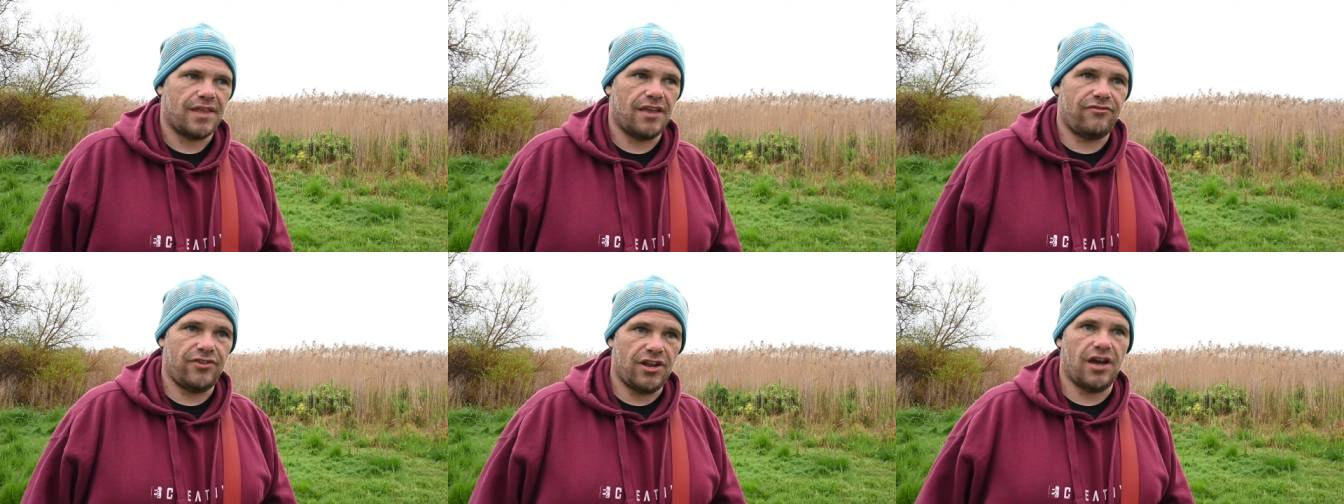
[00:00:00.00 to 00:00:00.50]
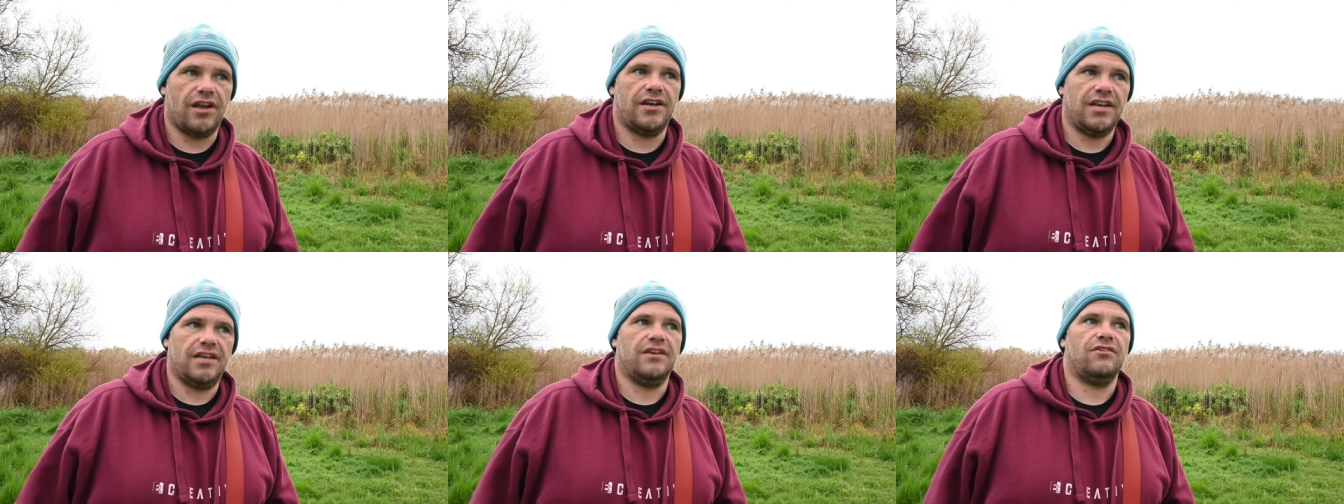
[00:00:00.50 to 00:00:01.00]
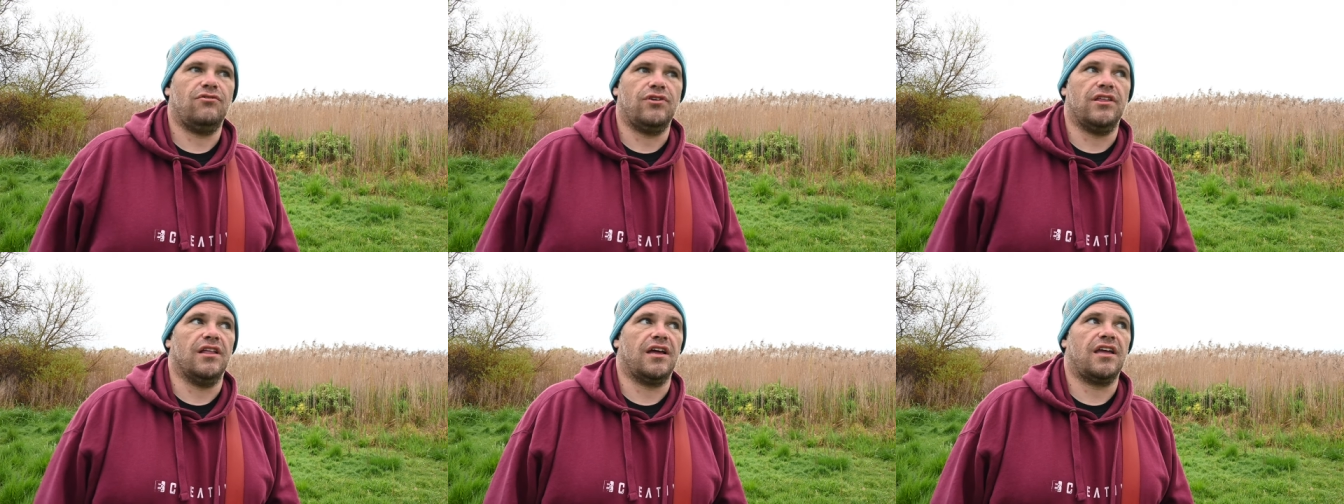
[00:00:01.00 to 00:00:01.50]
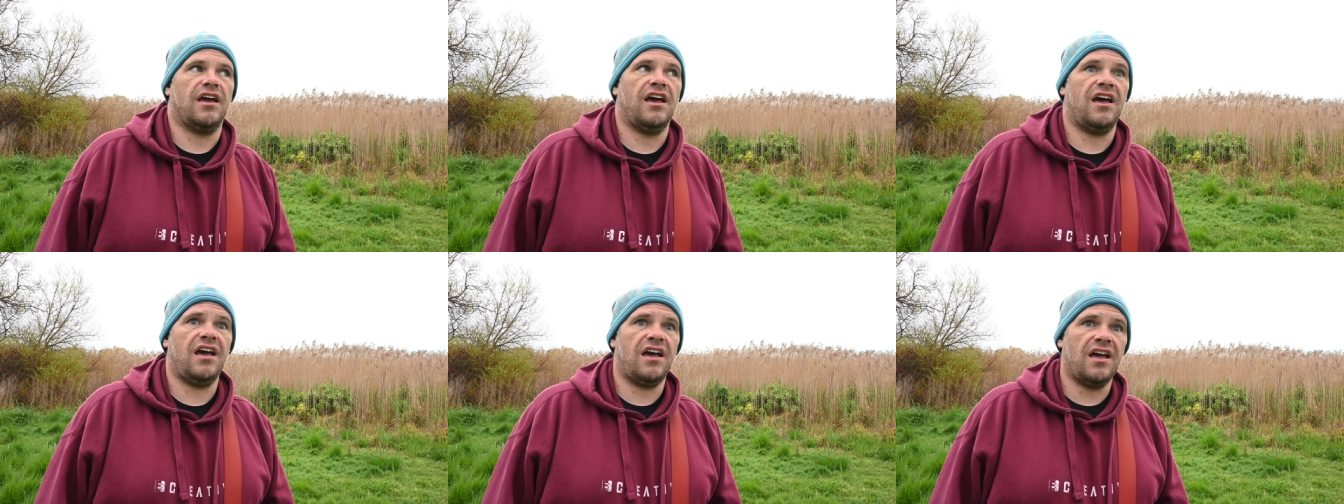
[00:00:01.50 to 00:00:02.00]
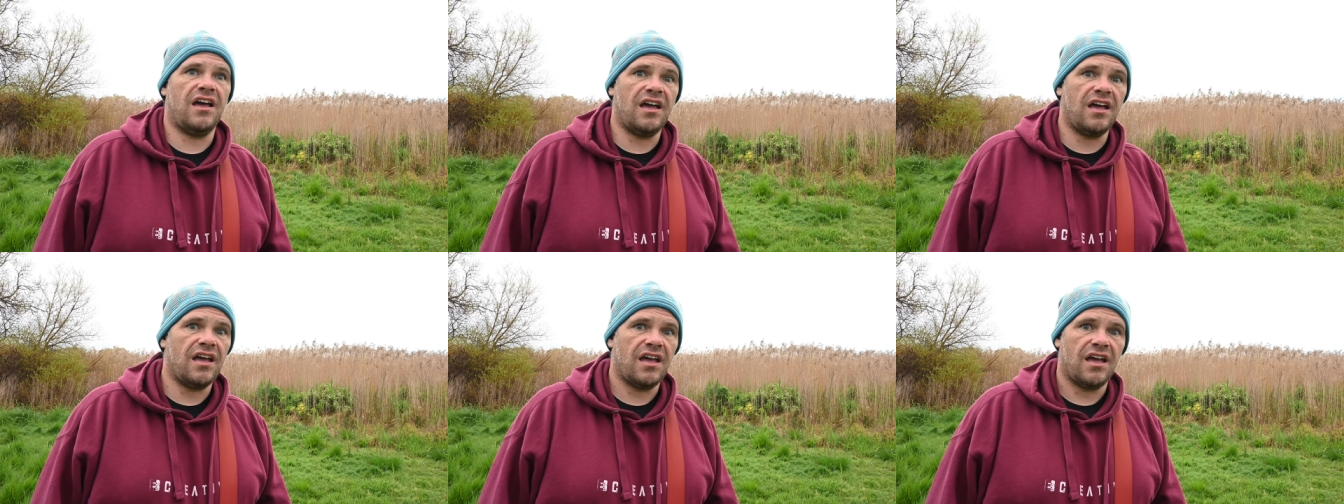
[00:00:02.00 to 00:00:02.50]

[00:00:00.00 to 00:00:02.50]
If you don't, didn't, or you're like, huh?